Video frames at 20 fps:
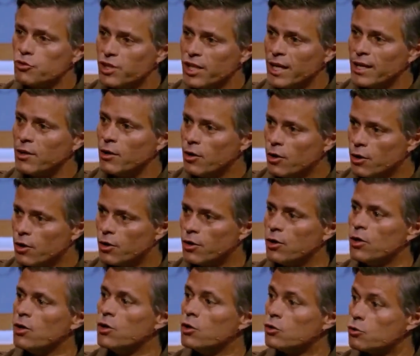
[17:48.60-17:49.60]
send
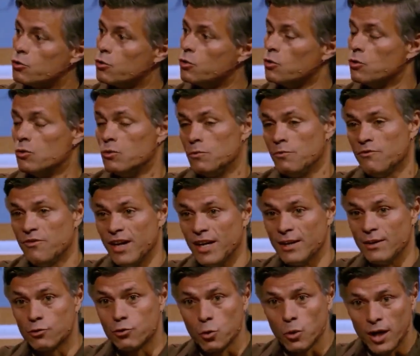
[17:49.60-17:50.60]
her to
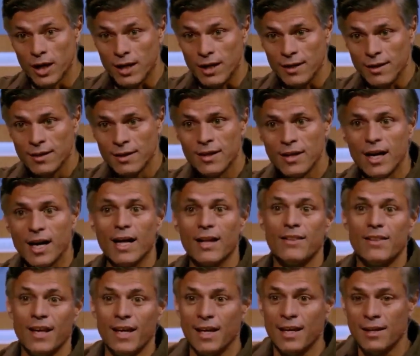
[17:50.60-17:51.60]
Venezuela
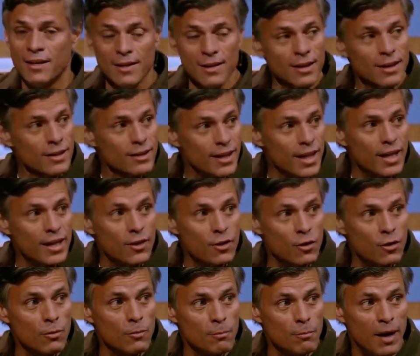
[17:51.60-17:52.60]
and then take
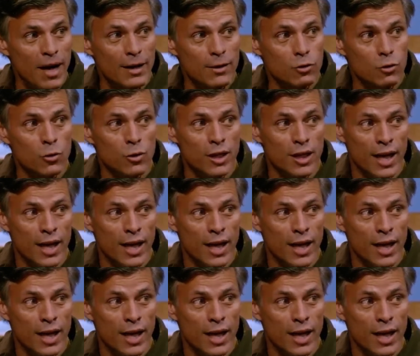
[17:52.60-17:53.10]
her back to